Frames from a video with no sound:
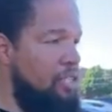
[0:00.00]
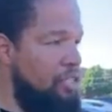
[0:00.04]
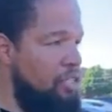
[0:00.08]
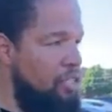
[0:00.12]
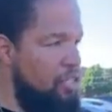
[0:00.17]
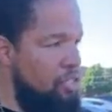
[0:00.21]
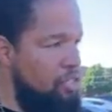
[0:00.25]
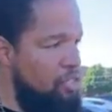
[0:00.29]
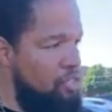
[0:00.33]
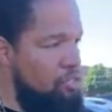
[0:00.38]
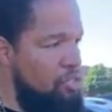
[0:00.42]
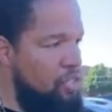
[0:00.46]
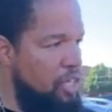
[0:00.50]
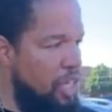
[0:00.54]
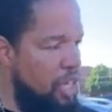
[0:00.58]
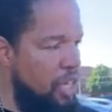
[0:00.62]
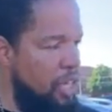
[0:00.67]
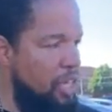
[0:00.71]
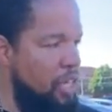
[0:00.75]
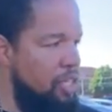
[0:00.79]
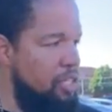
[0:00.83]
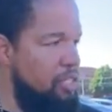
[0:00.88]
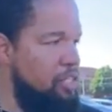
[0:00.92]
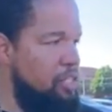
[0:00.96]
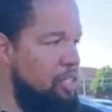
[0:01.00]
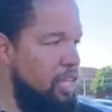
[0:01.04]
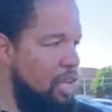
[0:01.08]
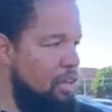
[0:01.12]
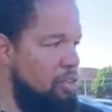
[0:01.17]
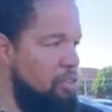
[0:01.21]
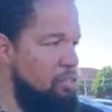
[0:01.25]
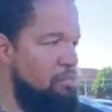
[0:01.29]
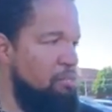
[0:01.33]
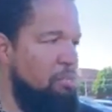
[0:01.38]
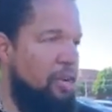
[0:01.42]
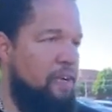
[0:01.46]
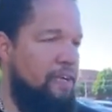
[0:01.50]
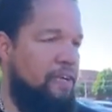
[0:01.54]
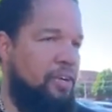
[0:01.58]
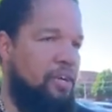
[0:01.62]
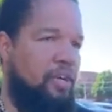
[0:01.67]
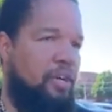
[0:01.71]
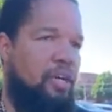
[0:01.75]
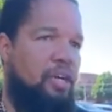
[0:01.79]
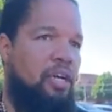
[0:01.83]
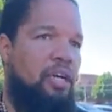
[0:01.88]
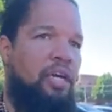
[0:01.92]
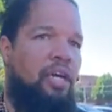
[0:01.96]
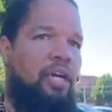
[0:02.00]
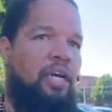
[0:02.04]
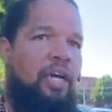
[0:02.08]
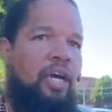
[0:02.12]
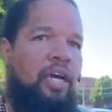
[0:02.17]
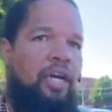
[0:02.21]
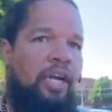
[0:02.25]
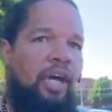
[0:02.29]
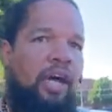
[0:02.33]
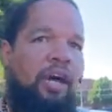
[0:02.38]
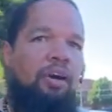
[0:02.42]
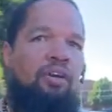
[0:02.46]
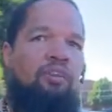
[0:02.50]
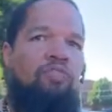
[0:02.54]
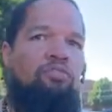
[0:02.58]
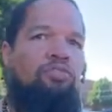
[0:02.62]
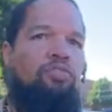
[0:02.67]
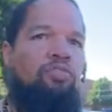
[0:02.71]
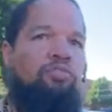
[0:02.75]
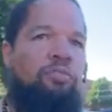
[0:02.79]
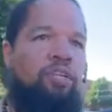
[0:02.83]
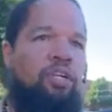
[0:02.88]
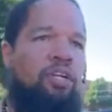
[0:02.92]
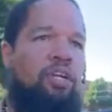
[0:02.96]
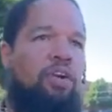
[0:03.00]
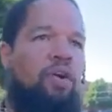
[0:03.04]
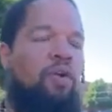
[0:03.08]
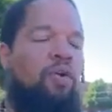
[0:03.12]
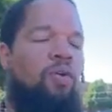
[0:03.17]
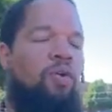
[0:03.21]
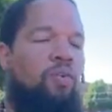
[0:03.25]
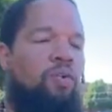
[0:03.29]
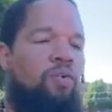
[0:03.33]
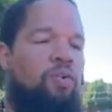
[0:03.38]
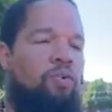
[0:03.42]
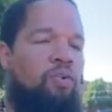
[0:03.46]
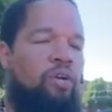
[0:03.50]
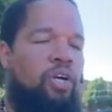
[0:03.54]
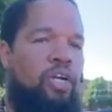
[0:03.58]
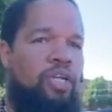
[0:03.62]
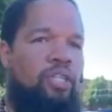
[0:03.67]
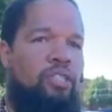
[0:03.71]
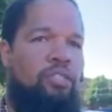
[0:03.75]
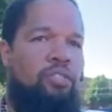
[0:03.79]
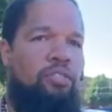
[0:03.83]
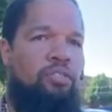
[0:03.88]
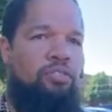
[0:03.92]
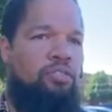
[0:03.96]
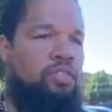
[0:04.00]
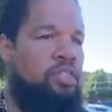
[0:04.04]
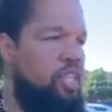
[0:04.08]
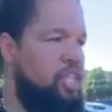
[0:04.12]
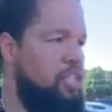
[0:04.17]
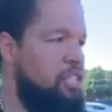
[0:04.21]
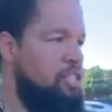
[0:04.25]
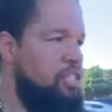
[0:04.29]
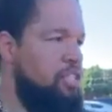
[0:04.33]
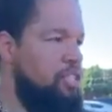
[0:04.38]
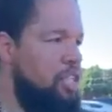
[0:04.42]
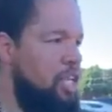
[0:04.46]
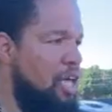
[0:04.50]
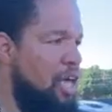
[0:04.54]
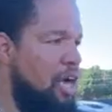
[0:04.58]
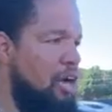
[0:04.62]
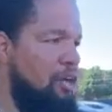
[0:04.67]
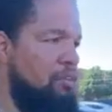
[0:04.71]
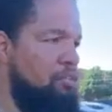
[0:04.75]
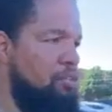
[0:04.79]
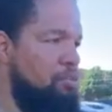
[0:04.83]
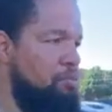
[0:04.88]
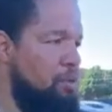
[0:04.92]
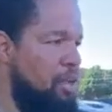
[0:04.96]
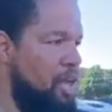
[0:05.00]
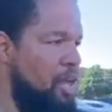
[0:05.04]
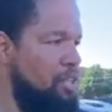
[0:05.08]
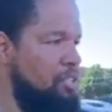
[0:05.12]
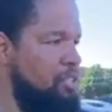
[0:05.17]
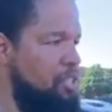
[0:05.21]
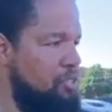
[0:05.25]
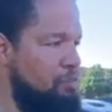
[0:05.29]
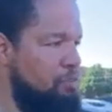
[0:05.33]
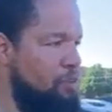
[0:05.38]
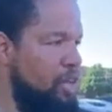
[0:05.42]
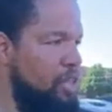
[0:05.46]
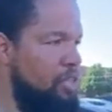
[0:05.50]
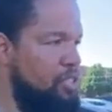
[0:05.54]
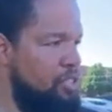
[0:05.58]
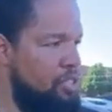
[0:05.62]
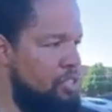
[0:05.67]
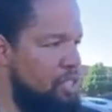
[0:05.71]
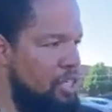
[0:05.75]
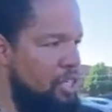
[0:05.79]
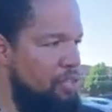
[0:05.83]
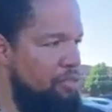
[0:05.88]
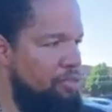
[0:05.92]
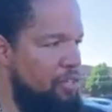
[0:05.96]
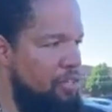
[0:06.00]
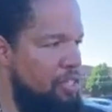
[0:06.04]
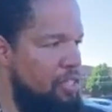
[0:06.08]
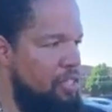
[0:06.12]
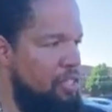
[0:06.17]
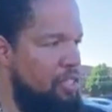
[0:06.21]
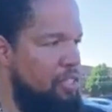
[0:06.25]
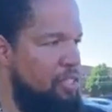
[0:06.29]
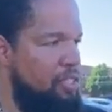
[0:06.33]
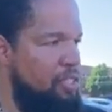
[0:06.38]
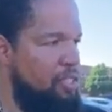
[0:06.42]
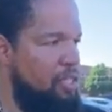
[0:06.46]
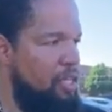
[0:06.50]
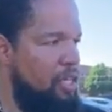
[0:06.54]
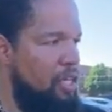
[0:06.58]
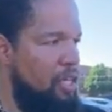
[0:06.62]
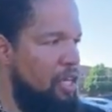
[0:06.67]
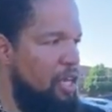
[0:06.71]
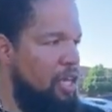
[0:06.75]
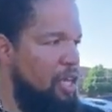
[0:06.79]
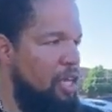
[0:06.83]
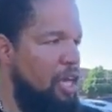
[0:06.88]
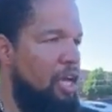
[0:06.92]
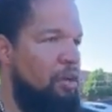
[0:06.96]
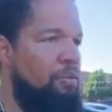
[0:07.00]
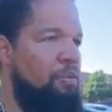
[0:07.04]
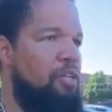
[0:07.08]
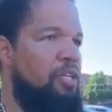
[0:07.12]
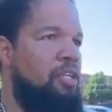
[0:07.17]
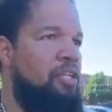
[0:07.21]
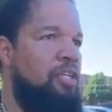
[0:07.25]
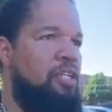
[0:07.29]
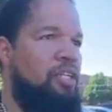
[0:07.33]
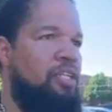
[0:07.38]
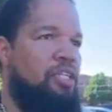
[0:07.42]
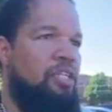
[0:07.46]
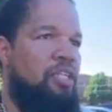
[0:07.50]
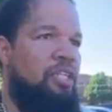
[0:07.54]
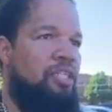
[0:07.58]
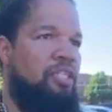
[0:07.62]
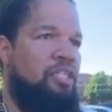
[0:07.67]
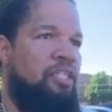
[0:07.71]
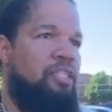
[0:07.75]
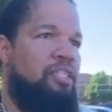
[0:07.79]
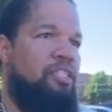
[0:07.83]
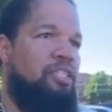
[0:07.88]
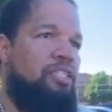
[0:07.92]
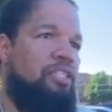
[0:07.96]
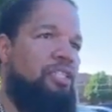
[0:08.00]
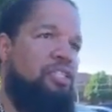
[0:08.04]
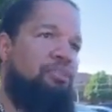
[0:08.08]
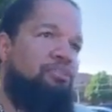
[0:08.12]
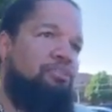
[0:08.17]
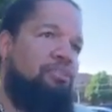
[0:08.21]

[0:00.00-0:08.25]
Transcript: to the U.K., South America. And our ultimate goal is to change the lives of blacks, Hispanics, and Native Indians. Like, we look at the conditions